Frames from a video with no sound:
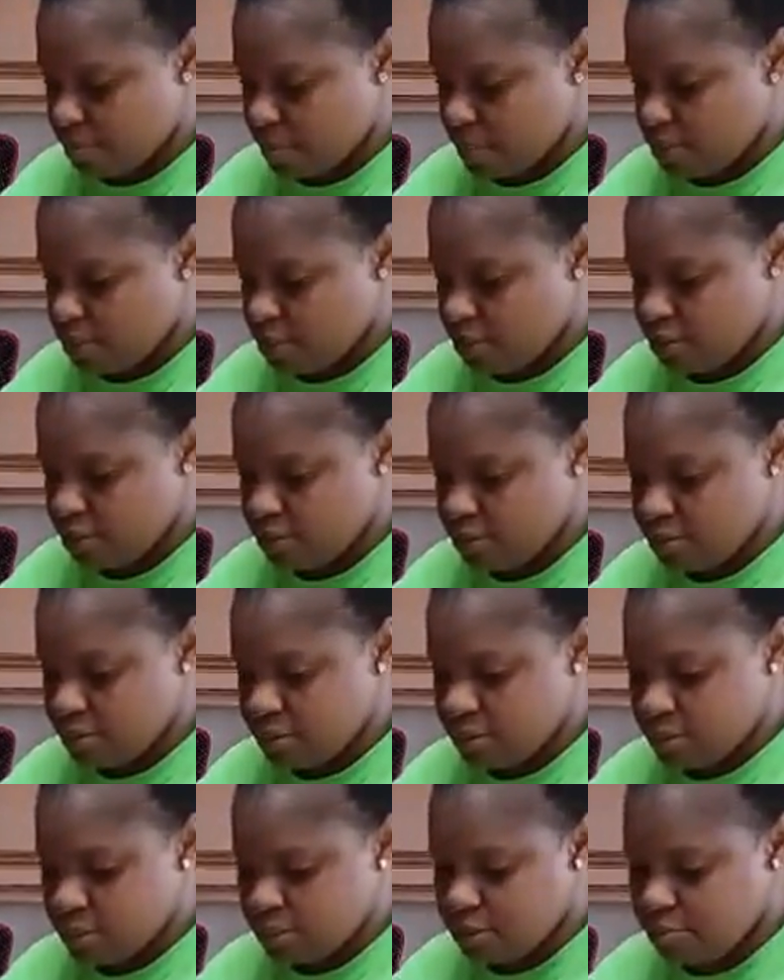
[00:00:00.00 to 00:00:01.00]
And she's doing
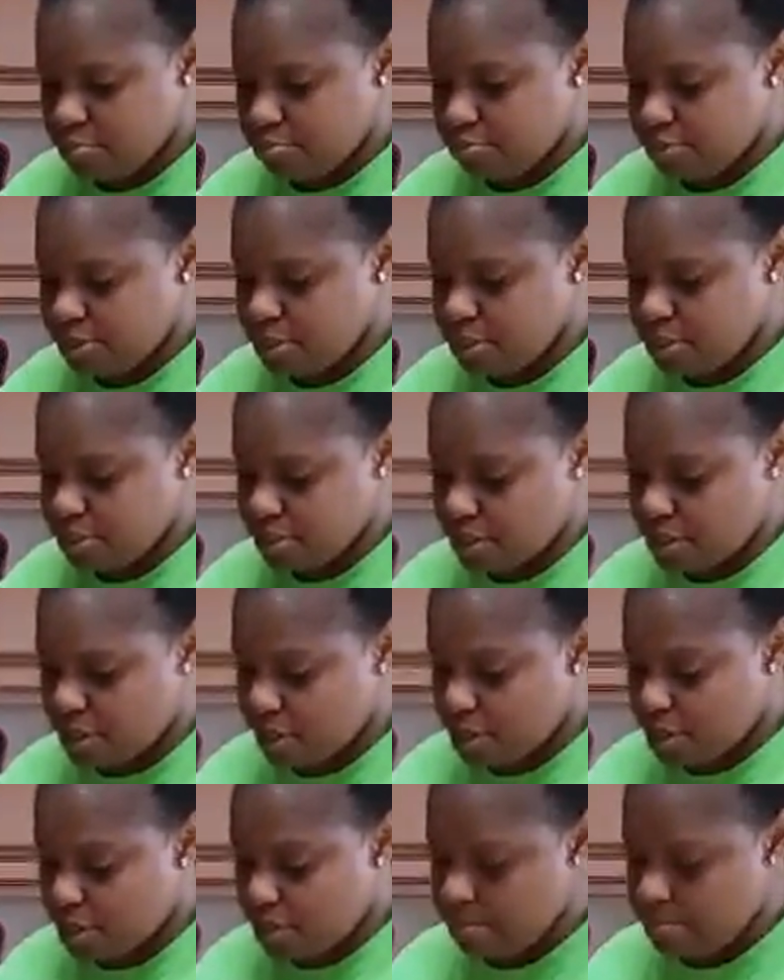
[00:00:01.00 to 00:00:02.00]
such a pretty
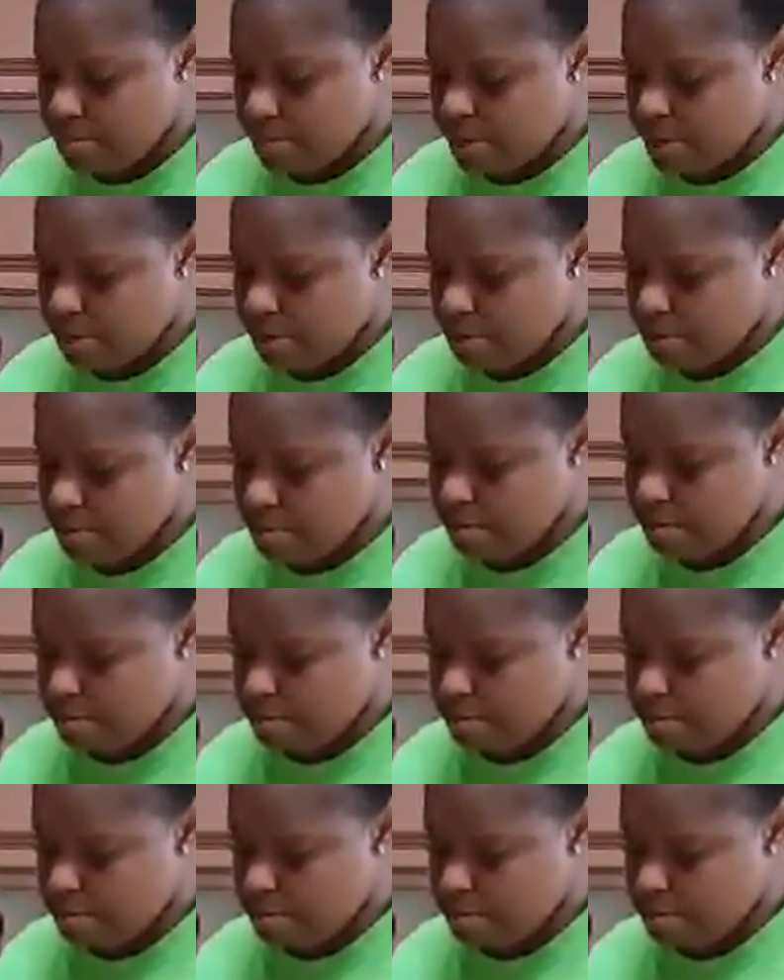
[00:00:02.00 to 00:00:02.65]
job, y'all.